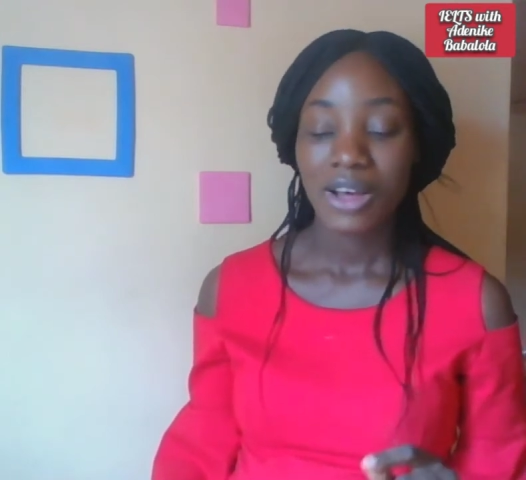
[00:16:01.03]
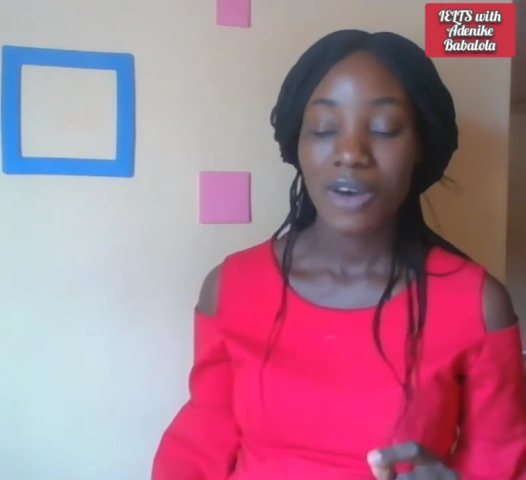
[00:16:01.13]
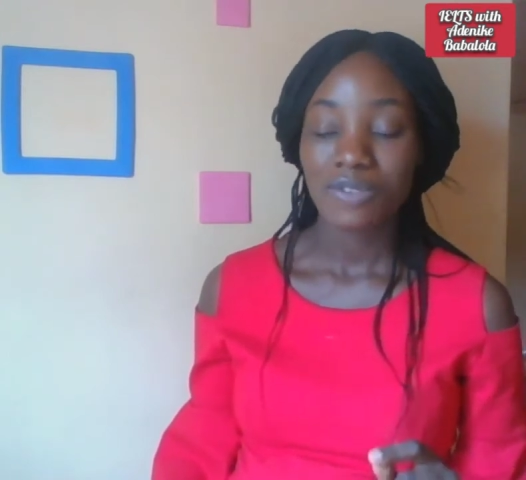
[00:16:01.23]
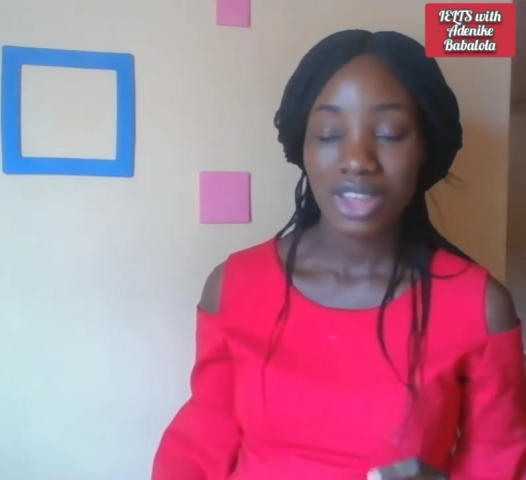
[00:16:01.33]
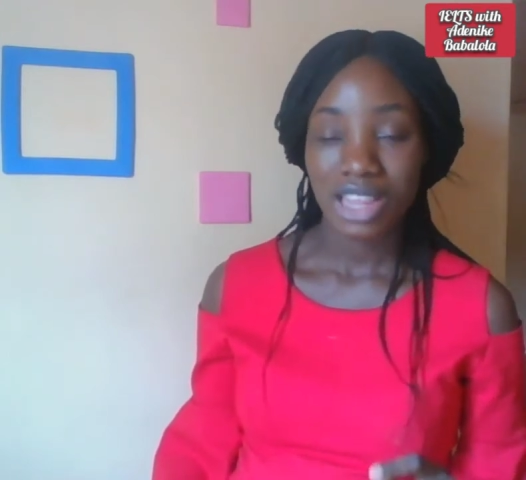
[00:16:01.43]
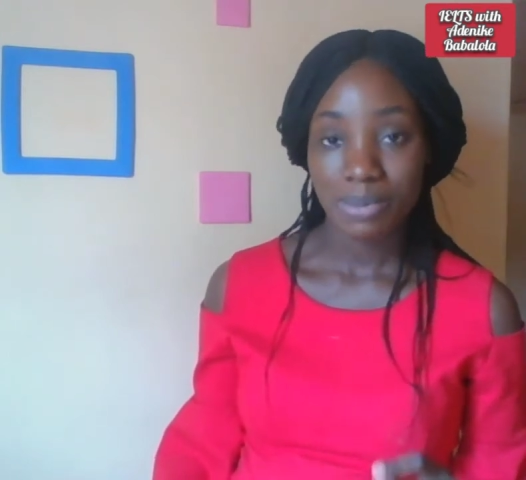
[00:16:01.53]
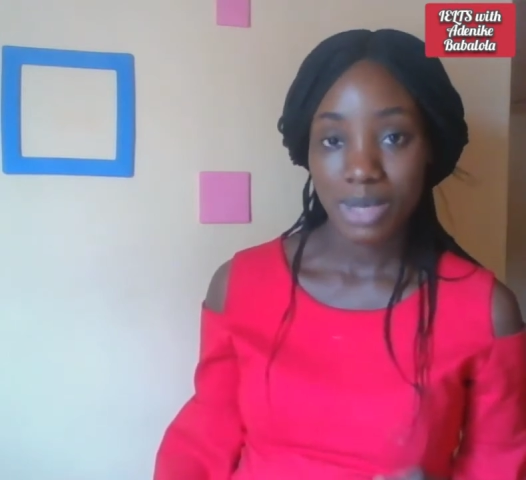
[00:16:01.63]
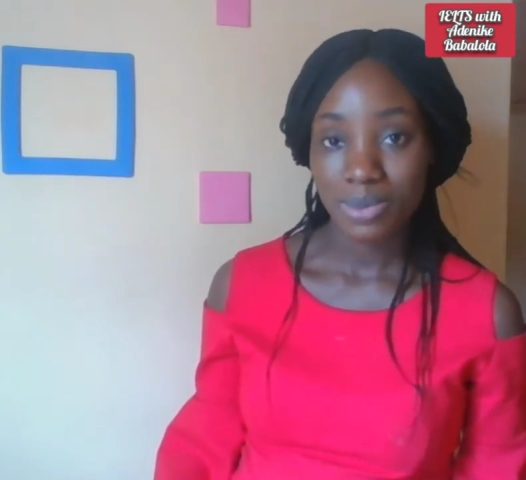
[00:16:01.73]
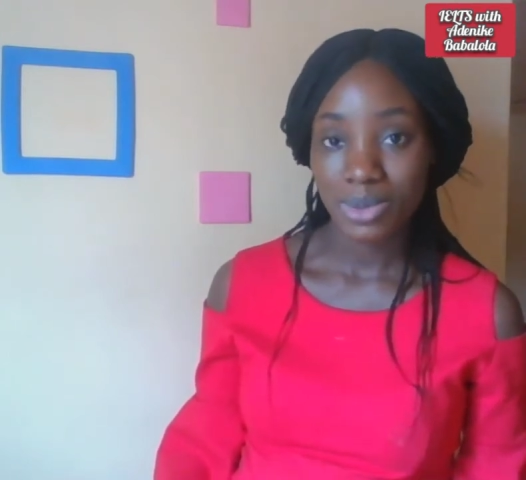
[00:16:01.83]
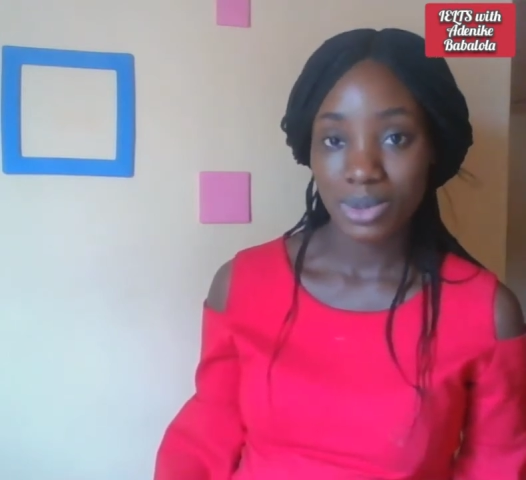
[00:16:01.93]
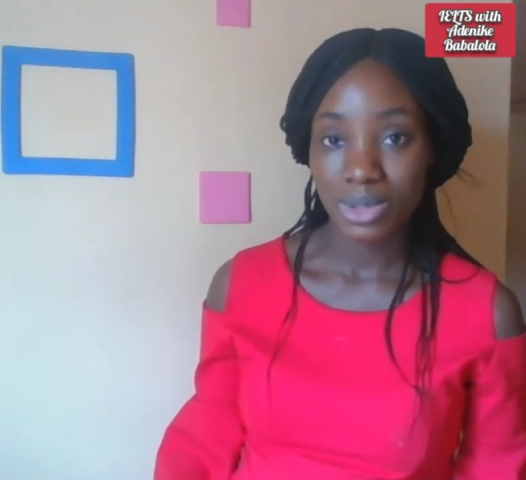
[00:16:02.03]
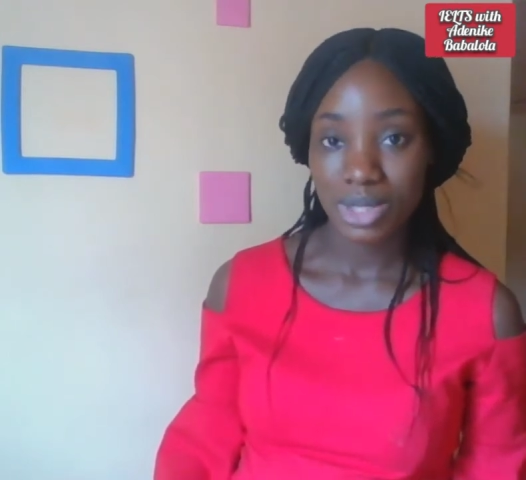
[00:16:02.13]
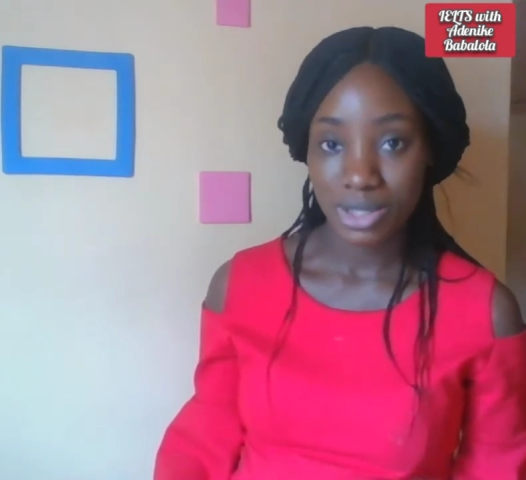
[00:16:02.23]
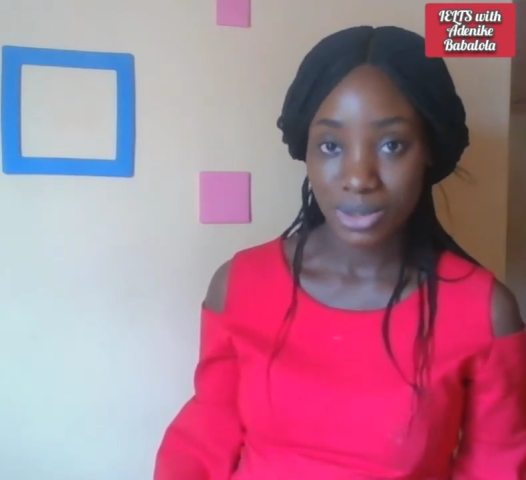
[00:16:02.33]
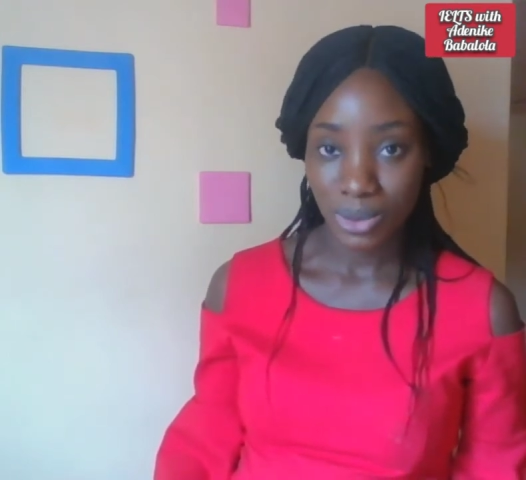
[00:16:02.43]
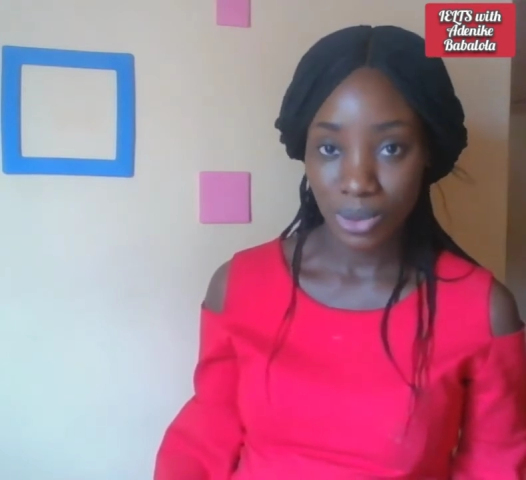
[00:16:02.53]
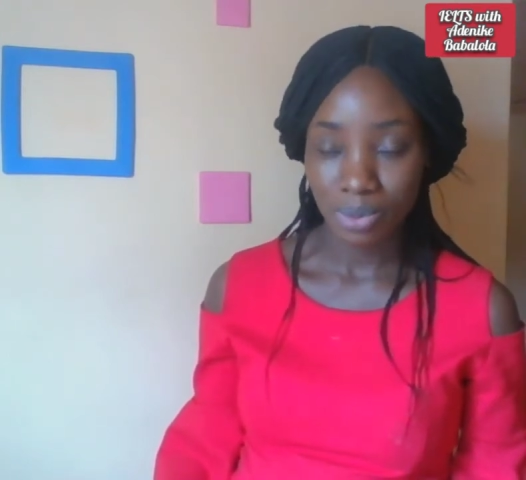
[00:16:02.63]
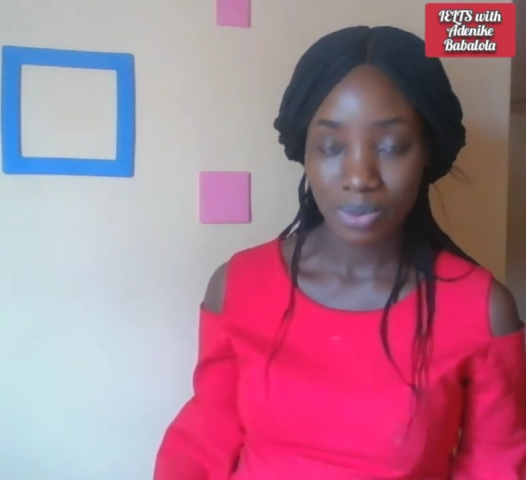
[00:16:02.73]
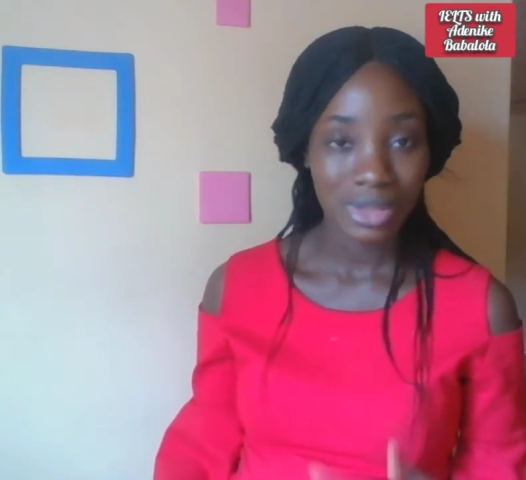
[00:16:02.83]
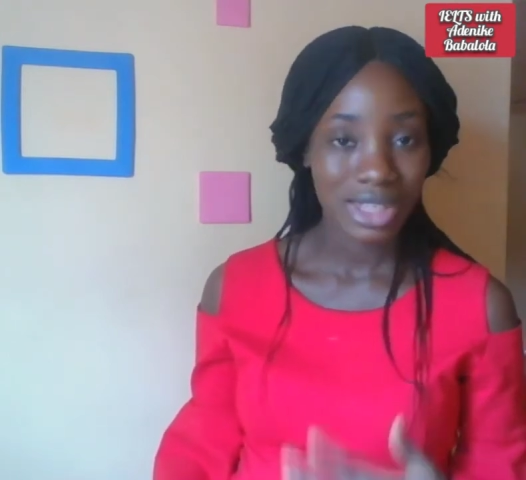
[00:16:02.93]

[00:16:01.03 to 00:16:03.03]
of other people in his home.